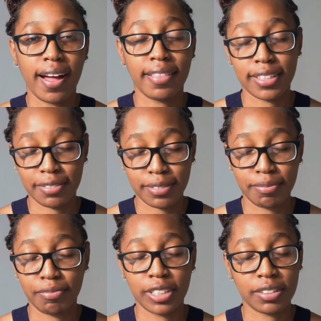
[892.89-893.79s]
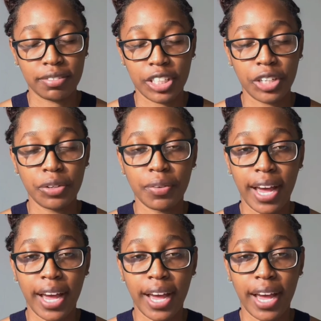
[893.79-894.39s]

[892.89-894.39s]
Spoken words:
this this video.